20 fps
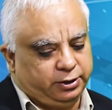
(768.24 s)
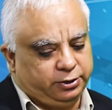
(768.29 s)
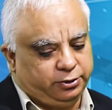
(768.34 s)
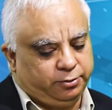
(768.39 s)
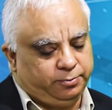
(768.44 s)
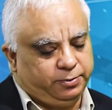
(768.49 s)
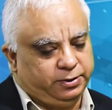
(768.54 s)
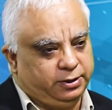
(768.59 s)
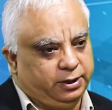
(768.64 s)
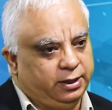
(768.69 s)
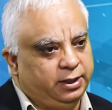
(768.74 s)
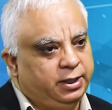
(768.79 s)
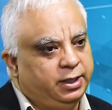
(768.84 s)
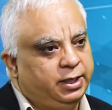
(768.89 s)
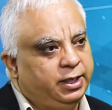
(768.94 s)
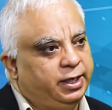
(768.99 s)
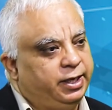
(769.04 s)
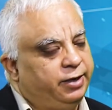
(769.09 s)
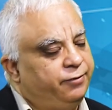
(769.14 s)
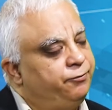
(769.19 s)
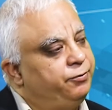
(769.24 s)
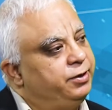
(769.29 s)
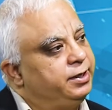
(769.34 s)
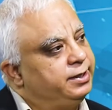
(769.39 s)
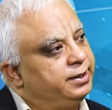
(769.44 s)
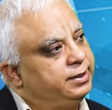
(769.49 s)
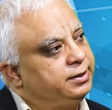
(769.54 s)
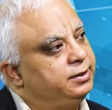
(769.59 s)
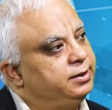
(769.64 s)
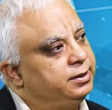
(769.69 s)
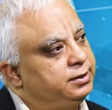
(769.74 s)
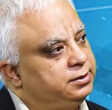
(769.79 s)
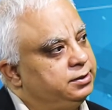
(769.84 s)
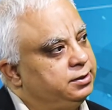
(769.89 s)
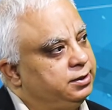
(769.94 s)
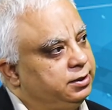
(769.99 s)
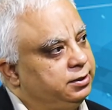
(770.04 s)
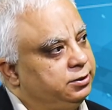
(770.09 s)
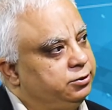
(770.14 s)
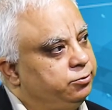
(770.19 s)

I should be saying, if we get this thing,